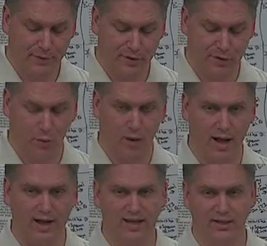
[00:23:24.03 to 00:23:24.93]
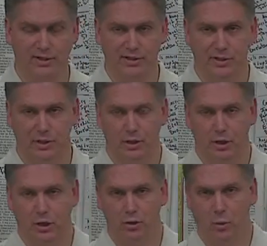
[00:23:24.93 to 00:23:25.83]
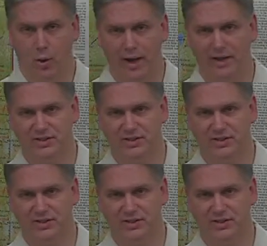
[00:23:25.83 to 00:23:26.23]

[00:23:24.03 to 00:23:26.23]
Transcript: So why is why is